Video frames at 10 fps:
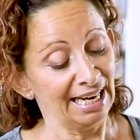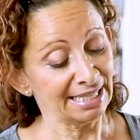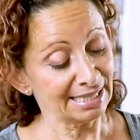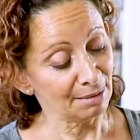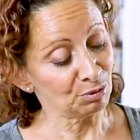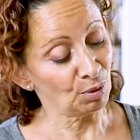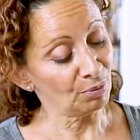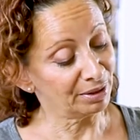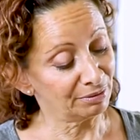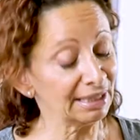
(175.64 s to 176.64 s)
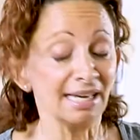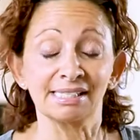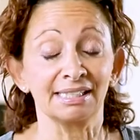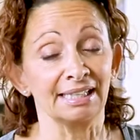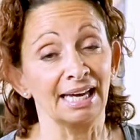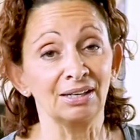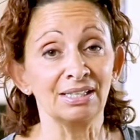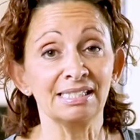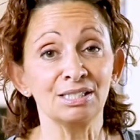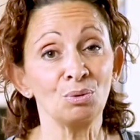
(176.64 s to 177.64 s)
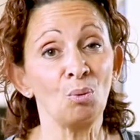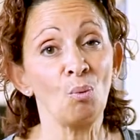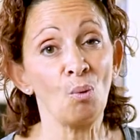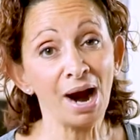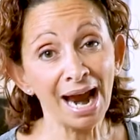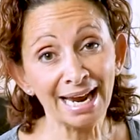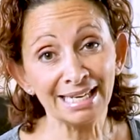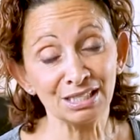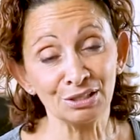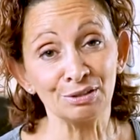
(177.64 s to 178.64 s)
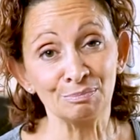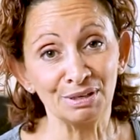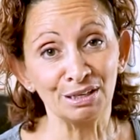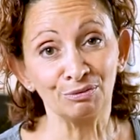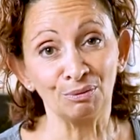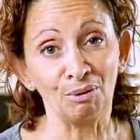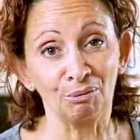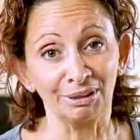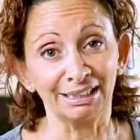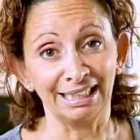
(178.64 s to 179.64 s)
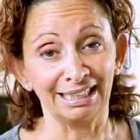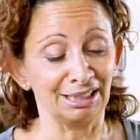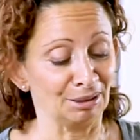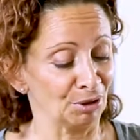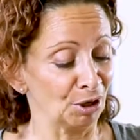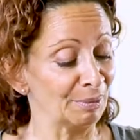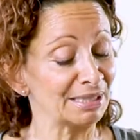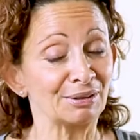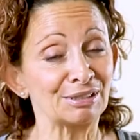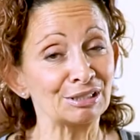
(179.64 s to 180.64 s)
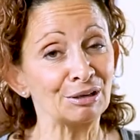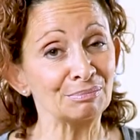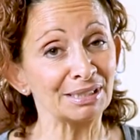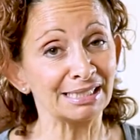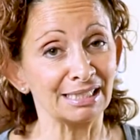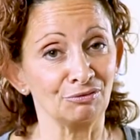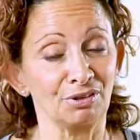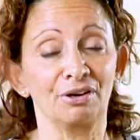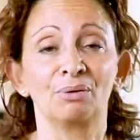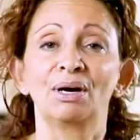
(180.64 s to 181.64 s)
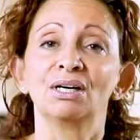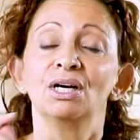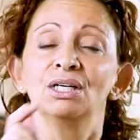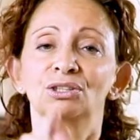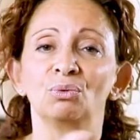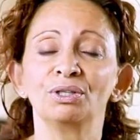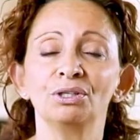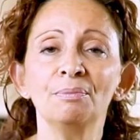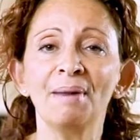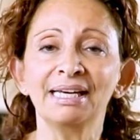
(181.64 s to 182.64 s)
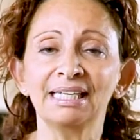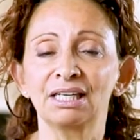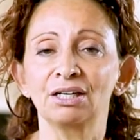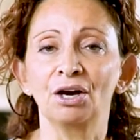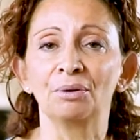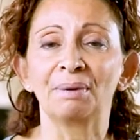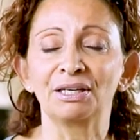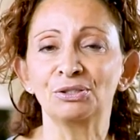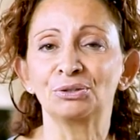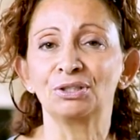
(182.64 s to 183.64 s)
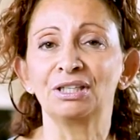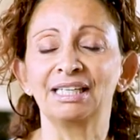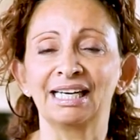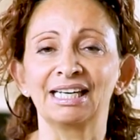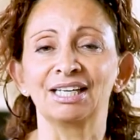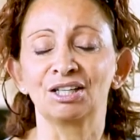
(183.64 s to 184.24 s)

Except what we're realizing now is it's way too big for what we need at the moment, so it's not mixing very well. So when you make it at home, make sure you get a